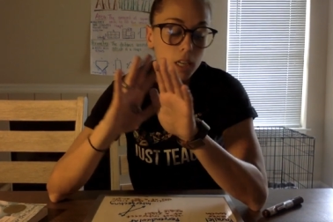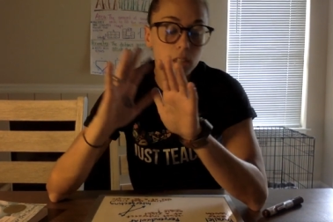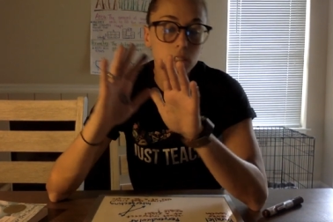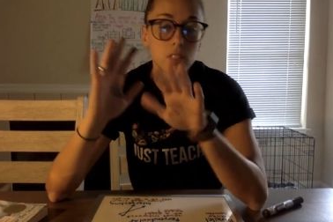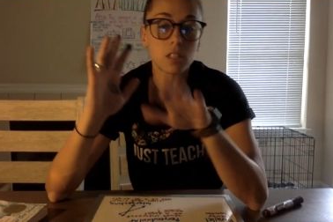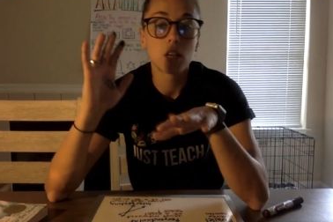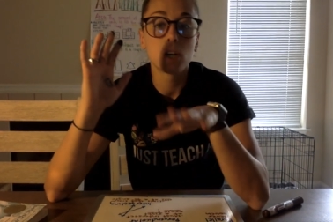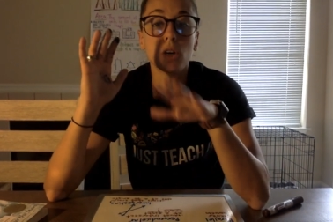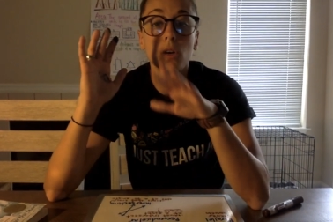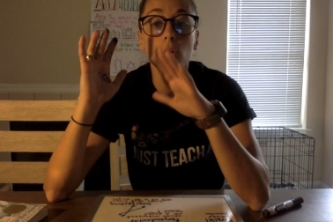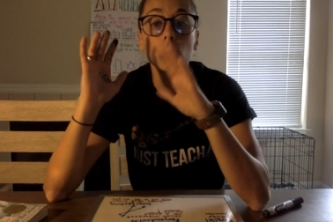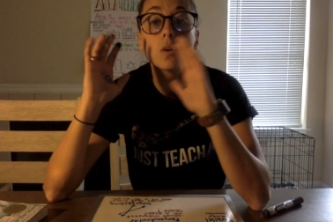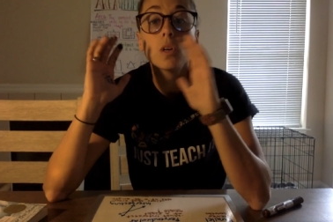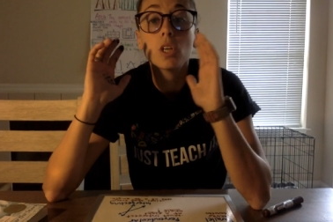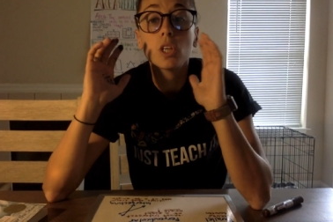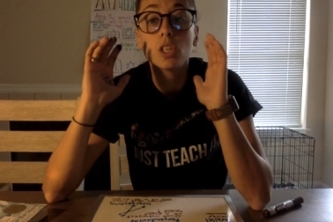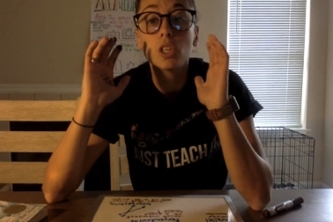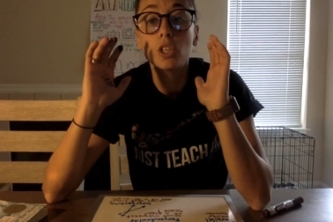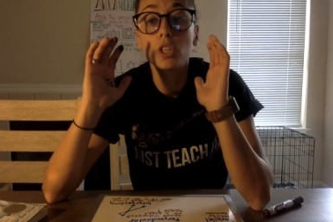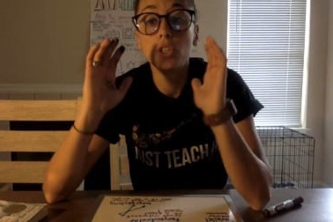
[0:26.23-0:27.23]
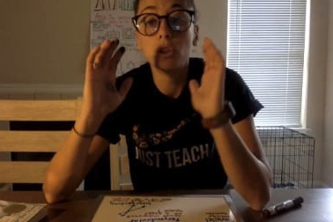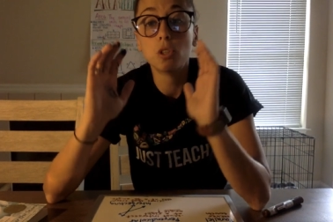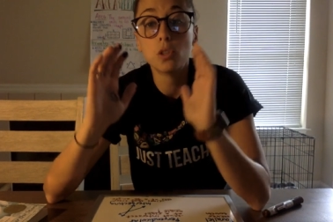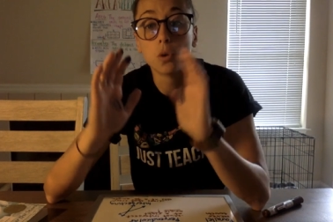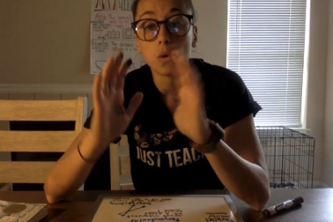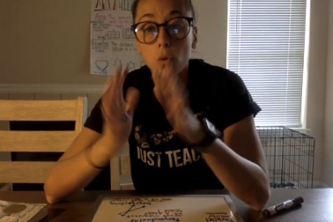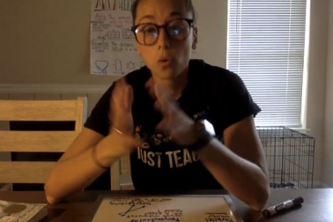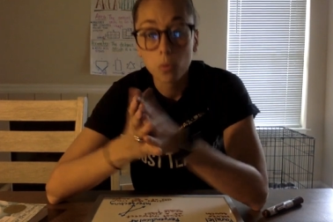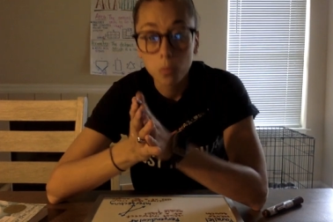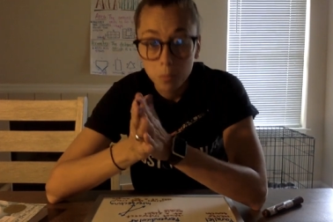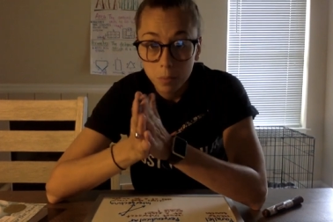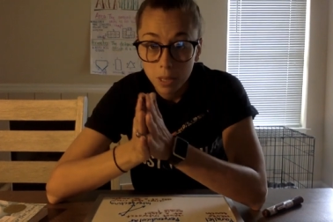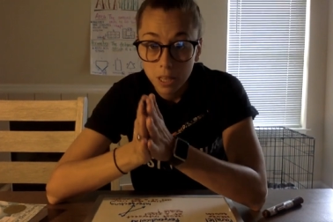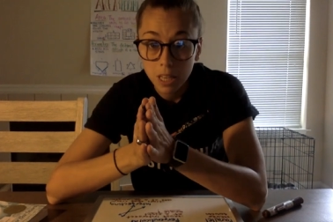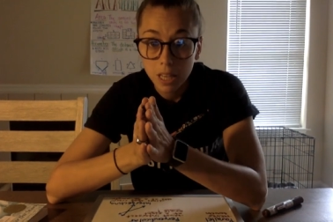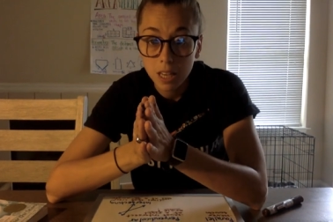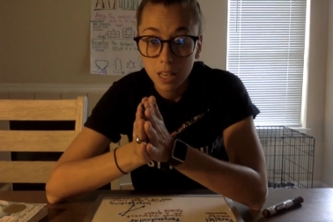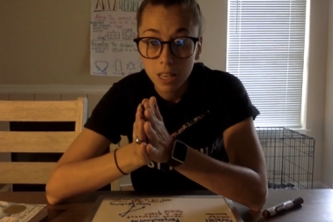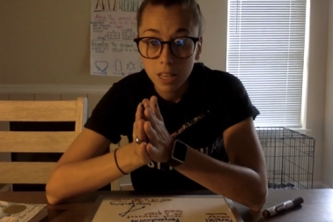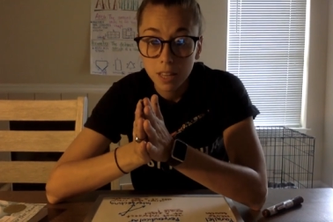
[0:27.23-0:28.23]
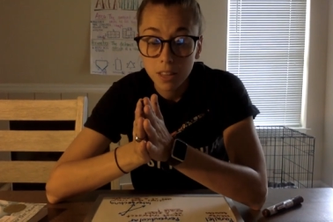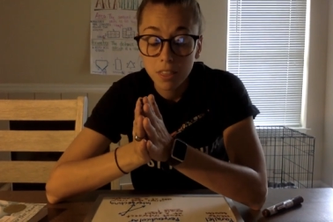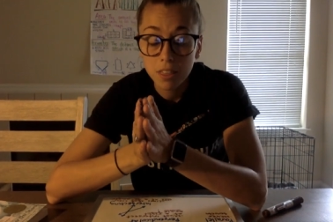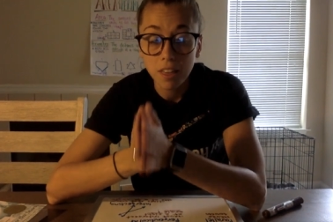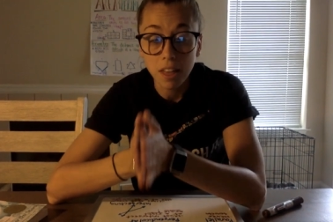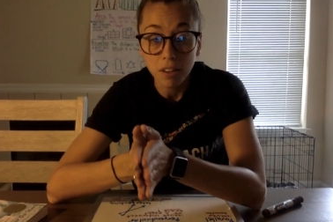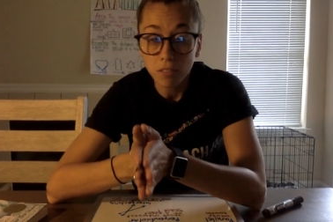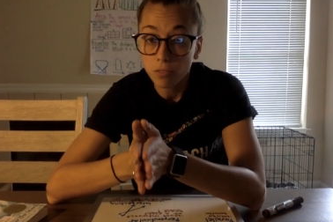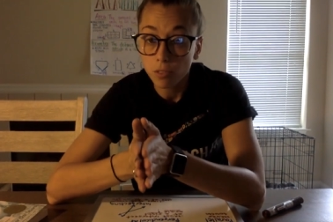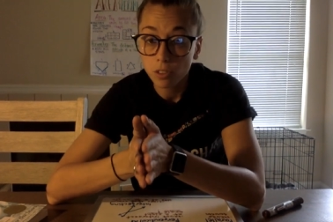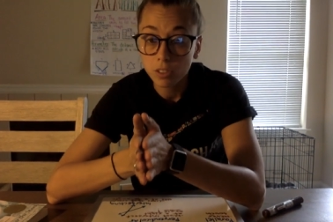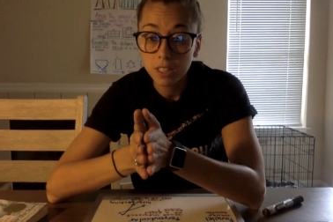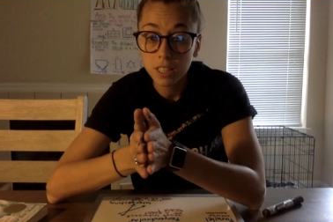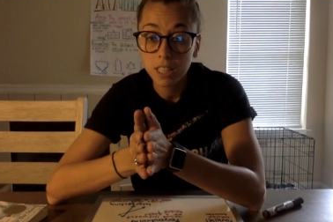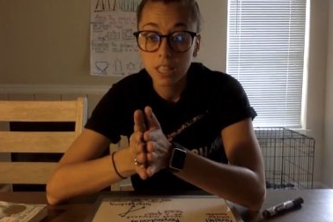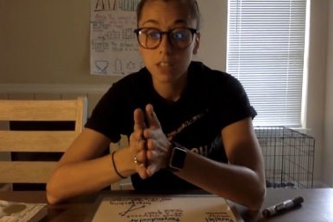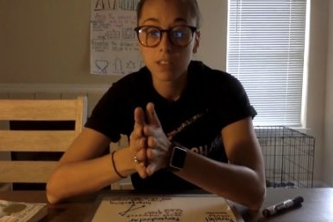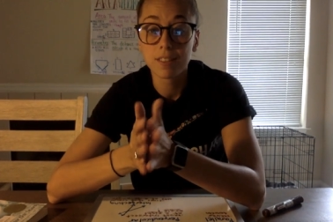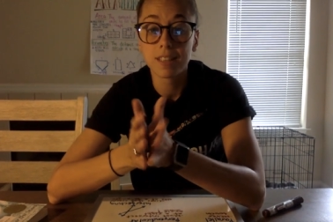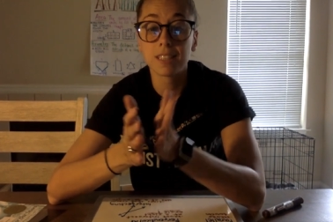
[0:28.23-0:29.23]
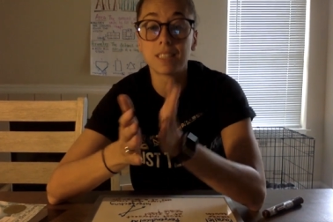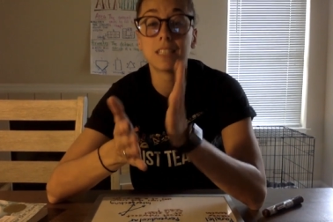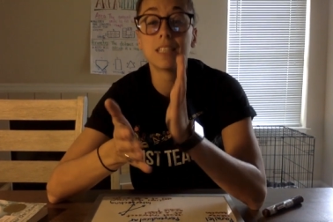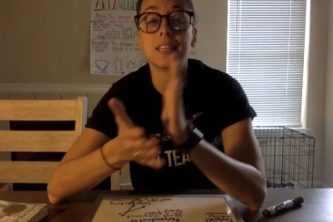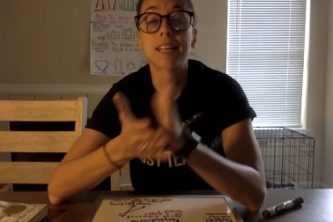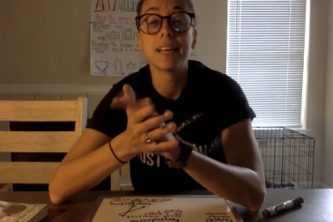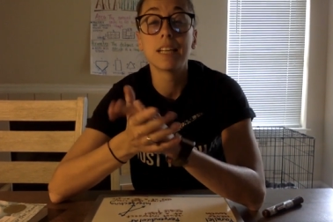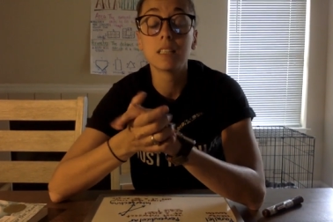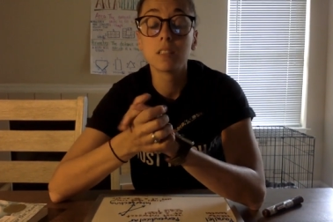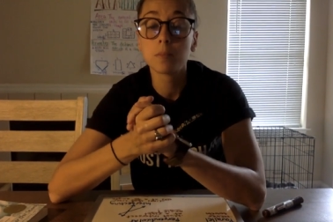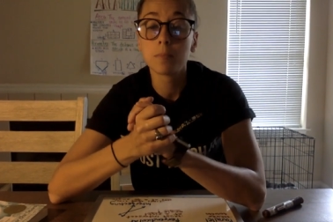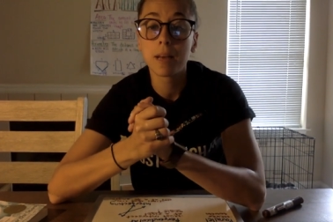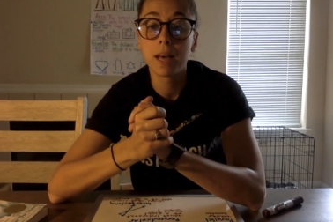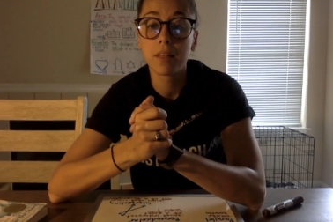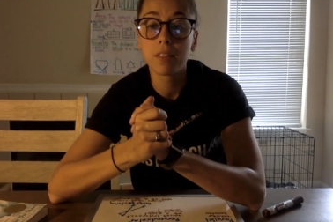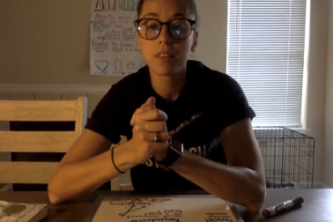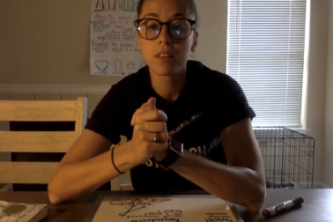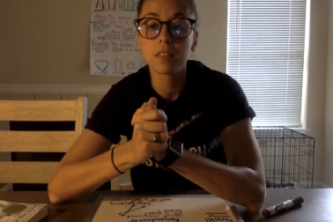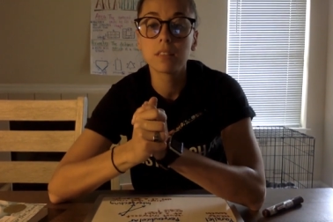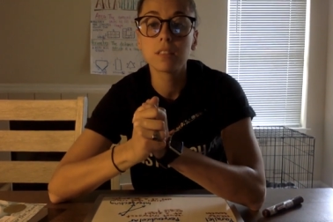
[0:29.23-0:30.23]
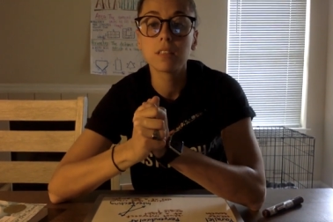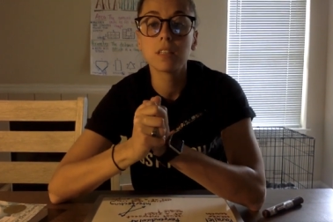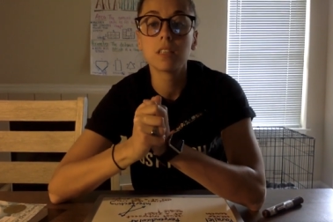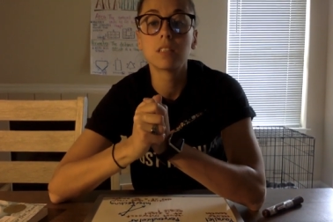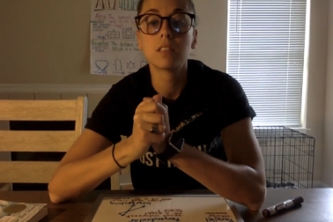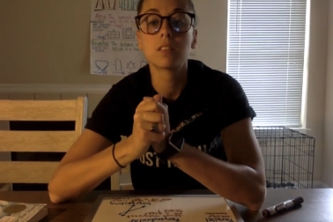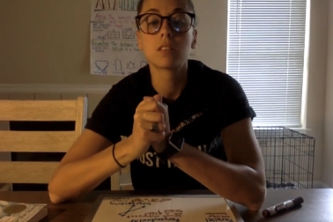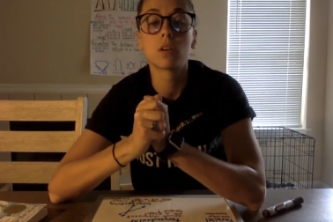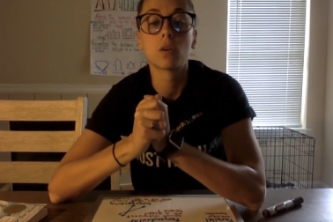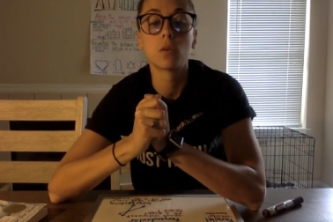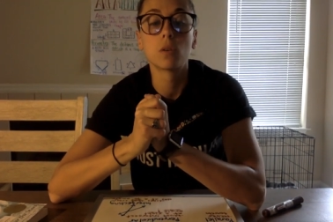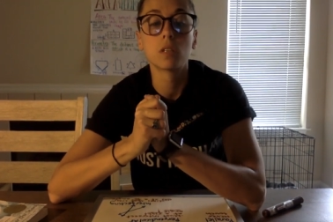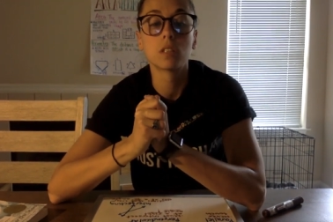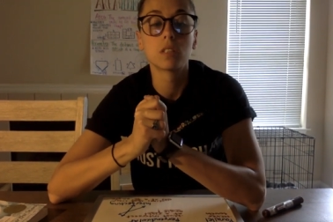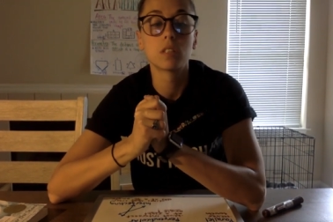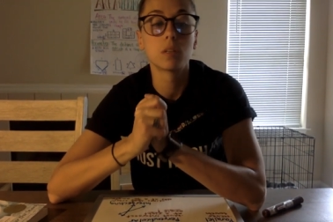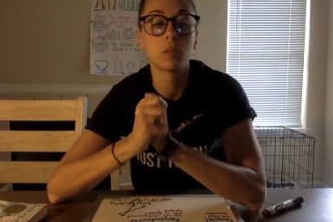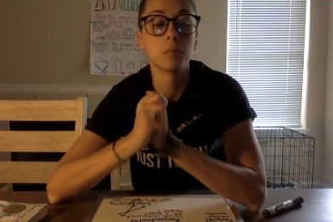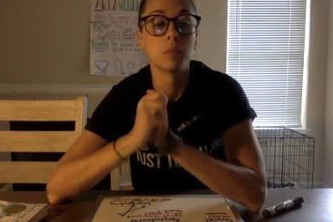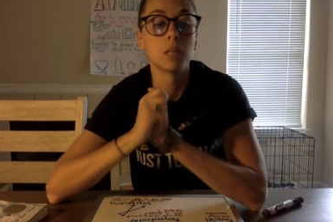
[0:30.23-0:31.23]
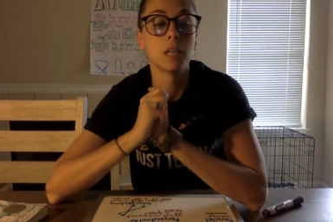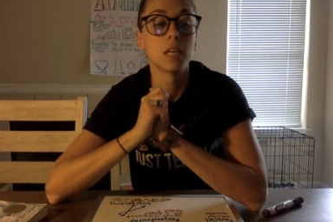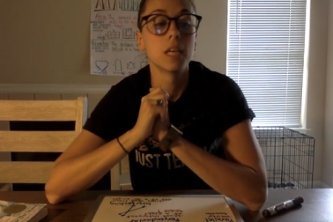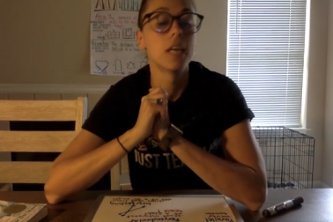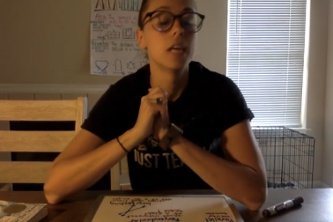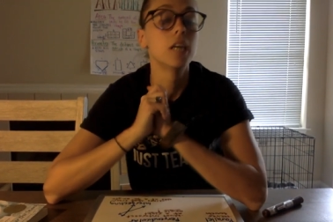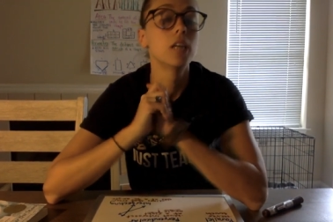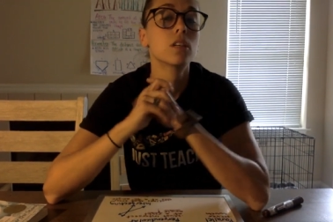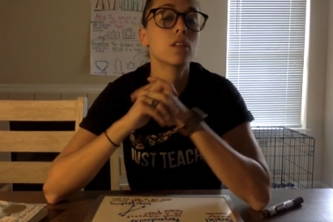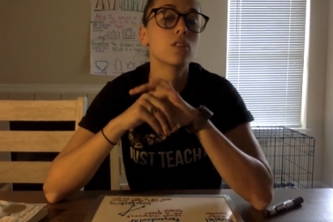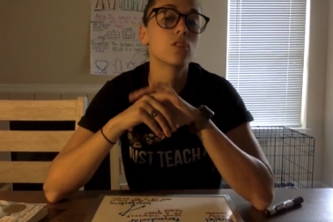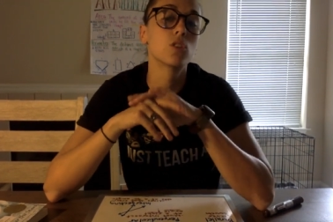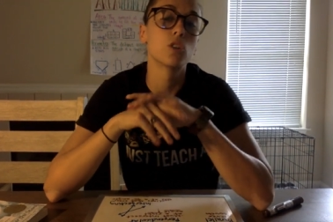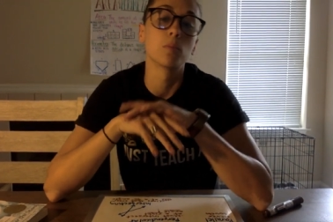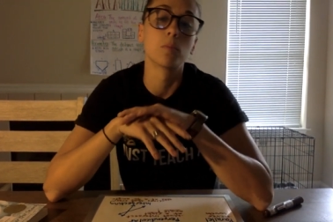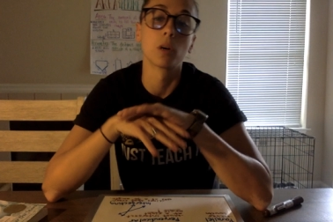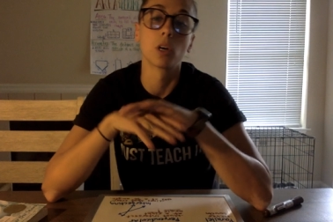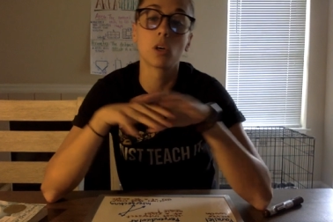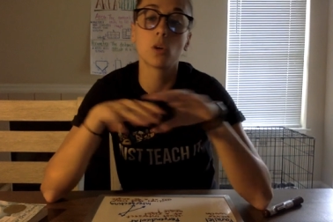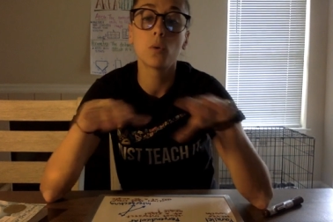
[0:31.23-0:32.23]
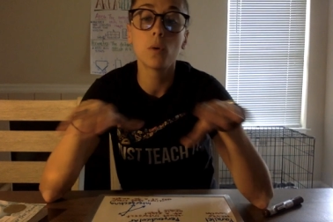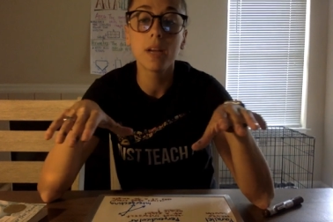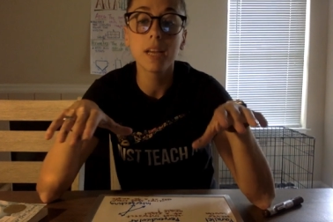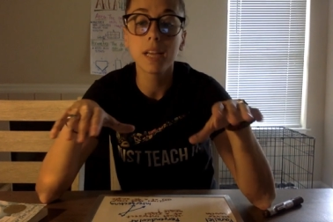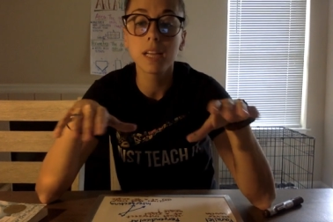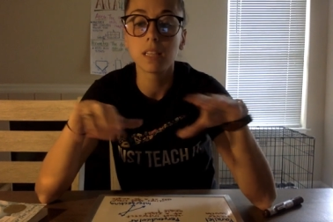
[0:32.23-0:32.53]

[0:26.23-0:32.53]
So you'll be thankful to hear that today's math lesson is going to be super quick.